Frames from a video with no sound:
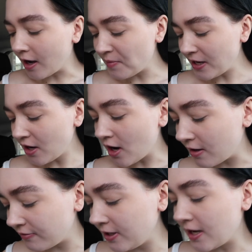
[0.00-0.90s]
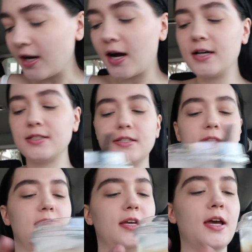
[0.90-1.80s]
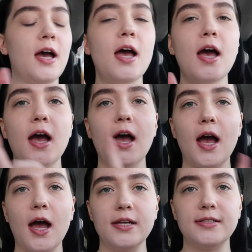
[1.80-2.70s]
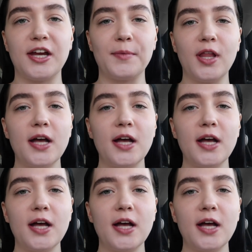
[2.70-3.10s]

Got my coffee. I got the iced caramel